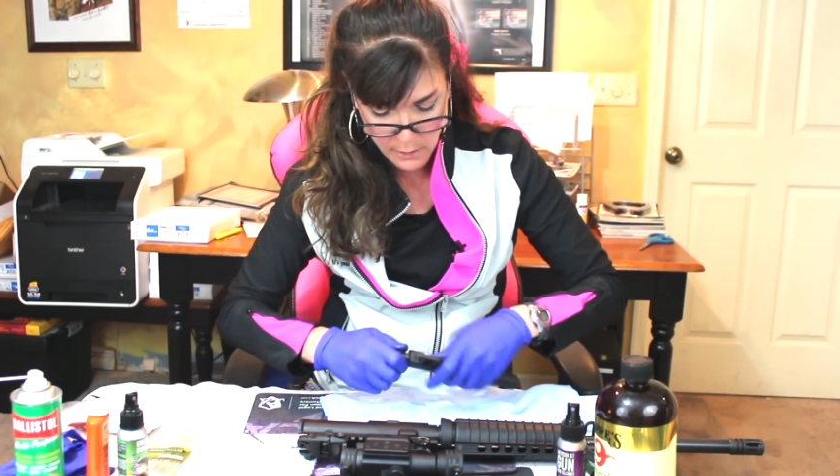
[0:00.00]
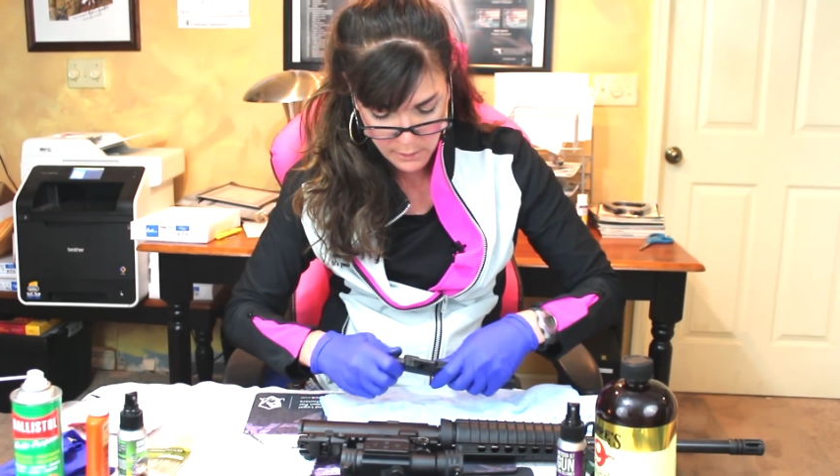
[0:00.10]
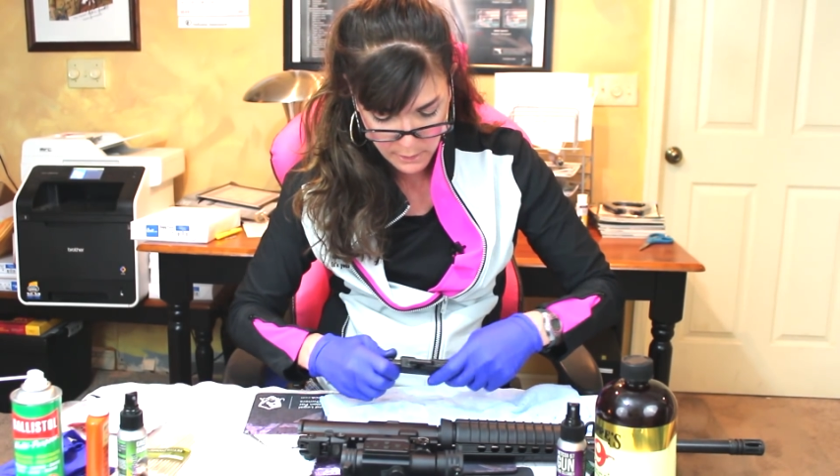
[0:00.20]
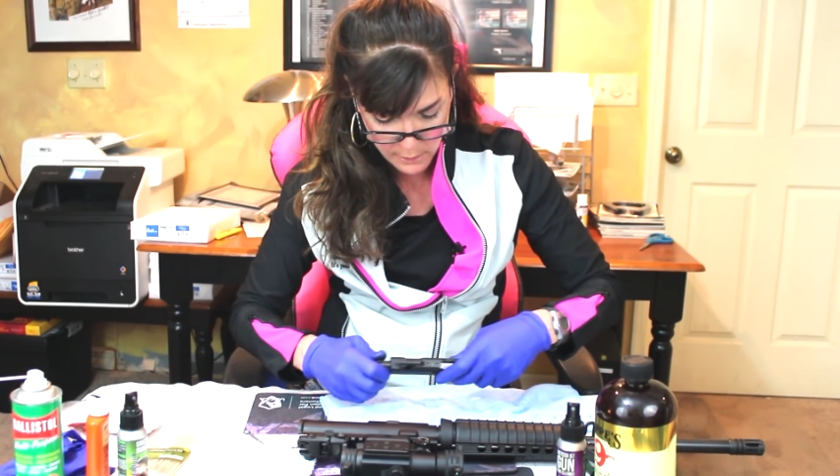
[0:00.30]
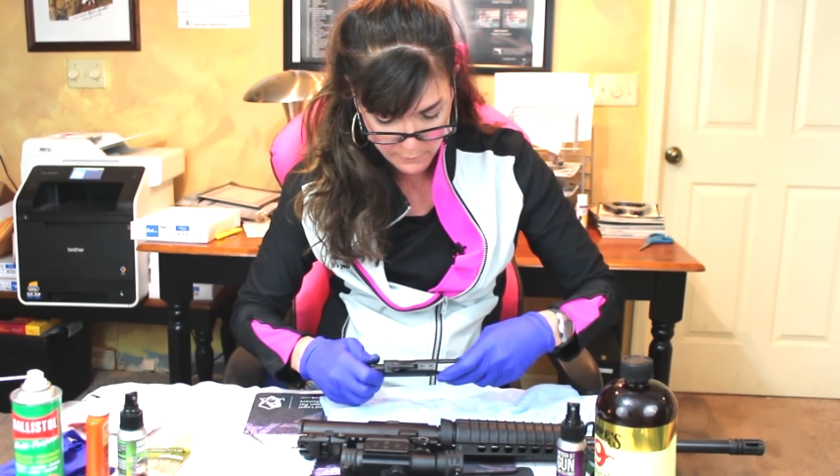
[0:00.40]

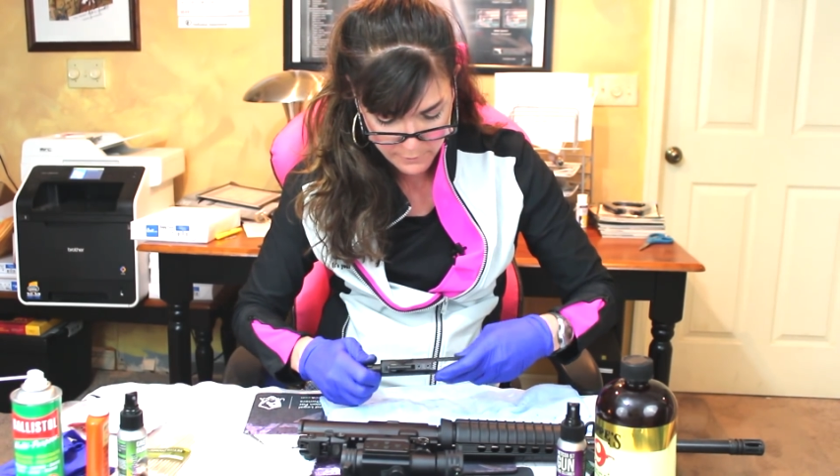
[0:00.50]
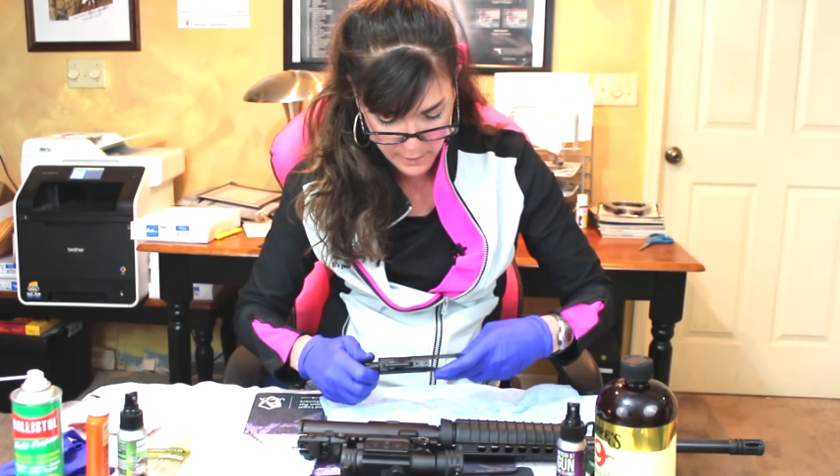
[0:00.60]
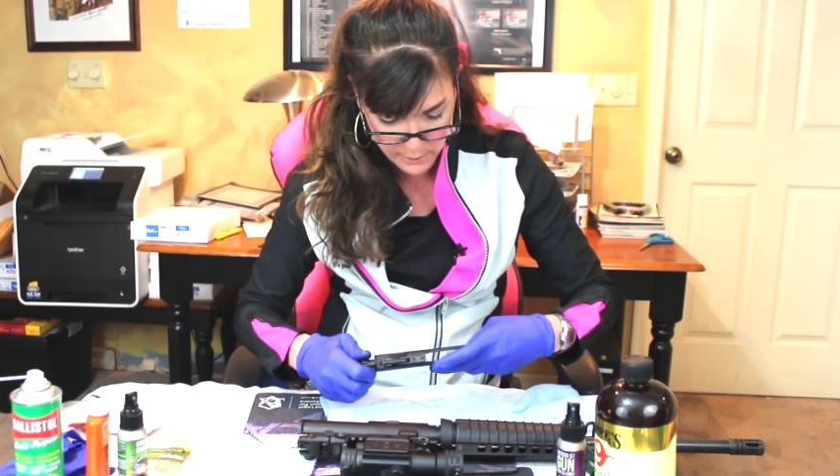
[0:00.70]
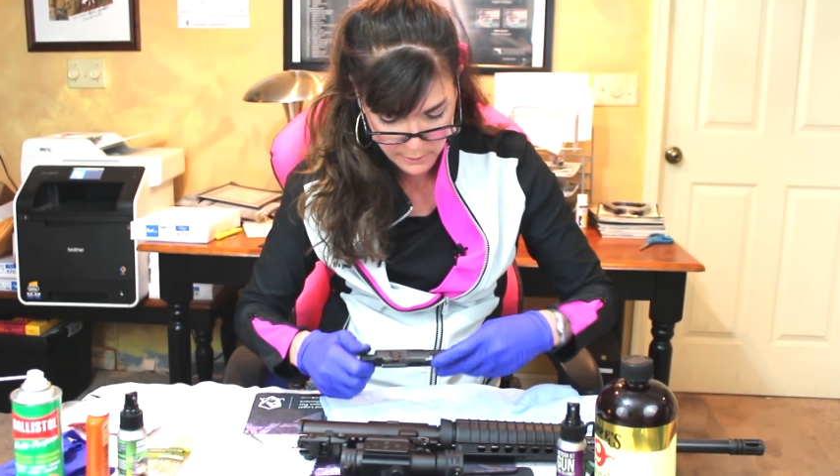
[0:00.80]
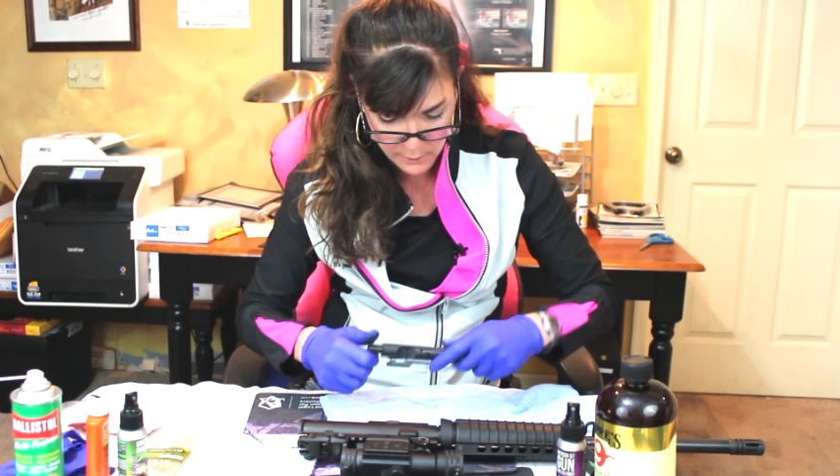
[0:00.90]
I gotta
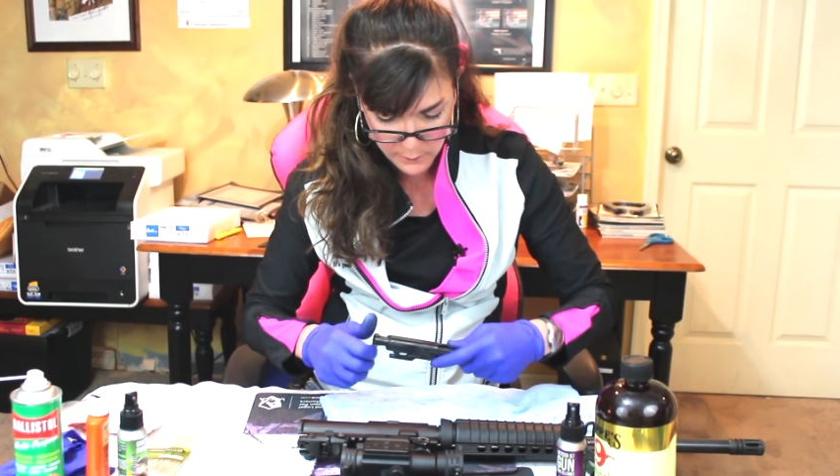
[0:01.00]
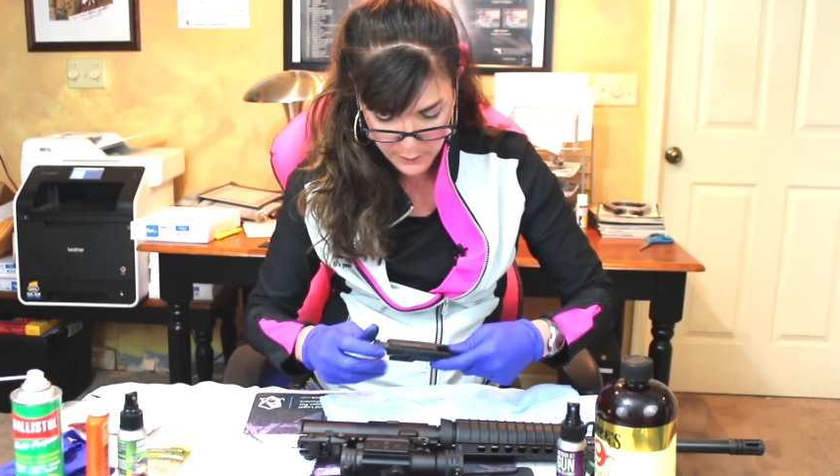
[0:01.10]
find the little